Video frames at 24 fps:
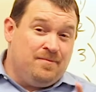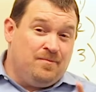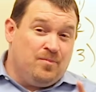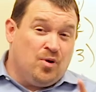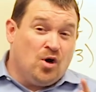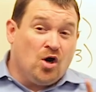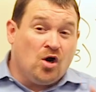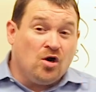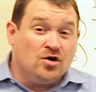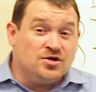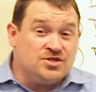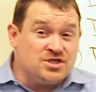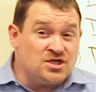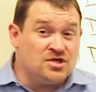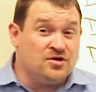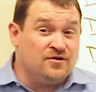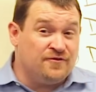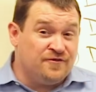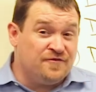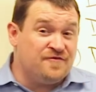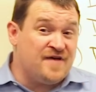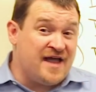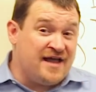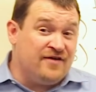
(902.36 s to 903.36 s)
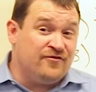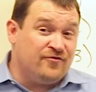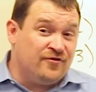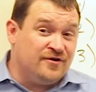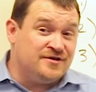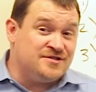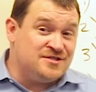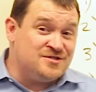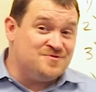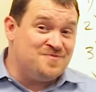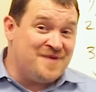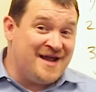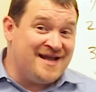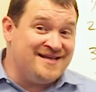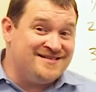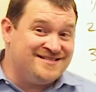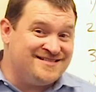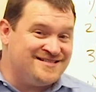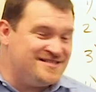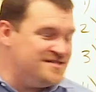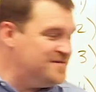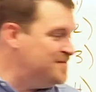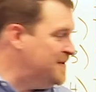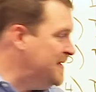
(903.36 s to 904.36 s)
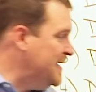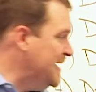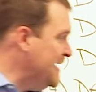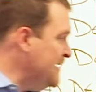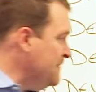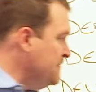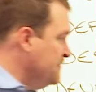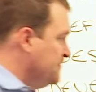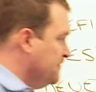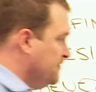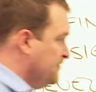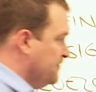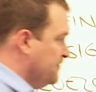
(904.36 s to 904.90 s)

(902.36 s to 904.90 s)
personal favorite space to be,